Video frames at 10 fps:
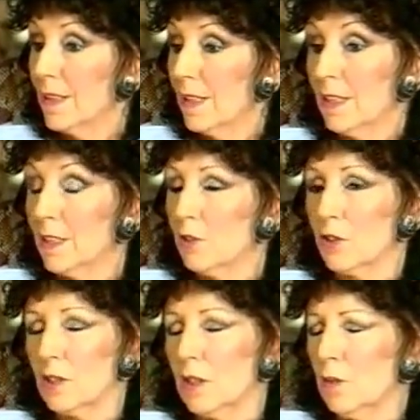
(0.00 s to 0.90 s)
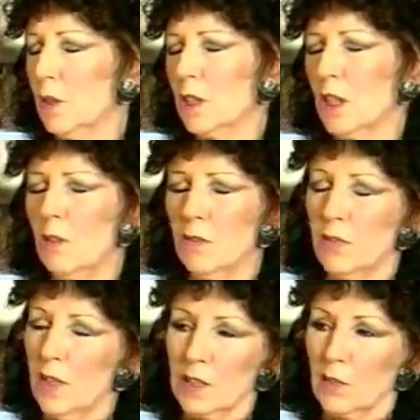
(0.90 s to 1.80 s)
And he was so
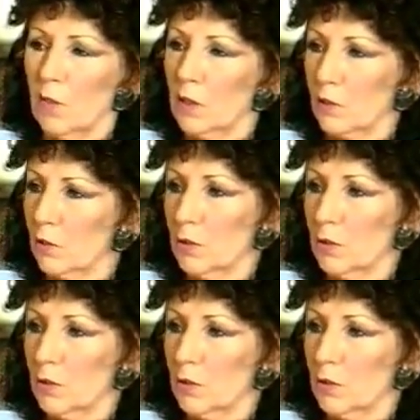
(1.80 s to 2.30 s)
funny, Russell.